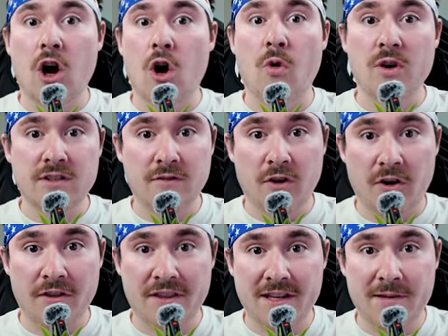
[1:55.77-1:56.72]
always
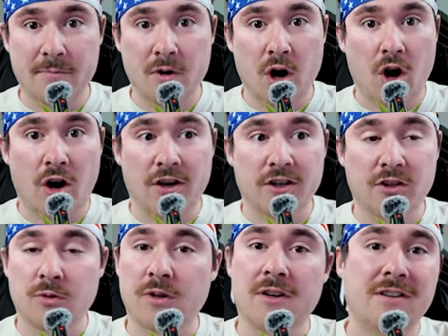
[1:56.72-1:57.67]
follow them on
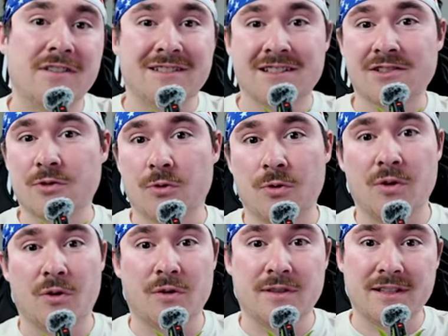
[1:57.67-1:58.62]
Twitter, Discord,
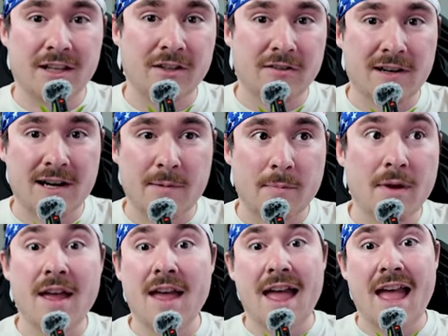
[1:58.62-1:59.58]
or Telegram.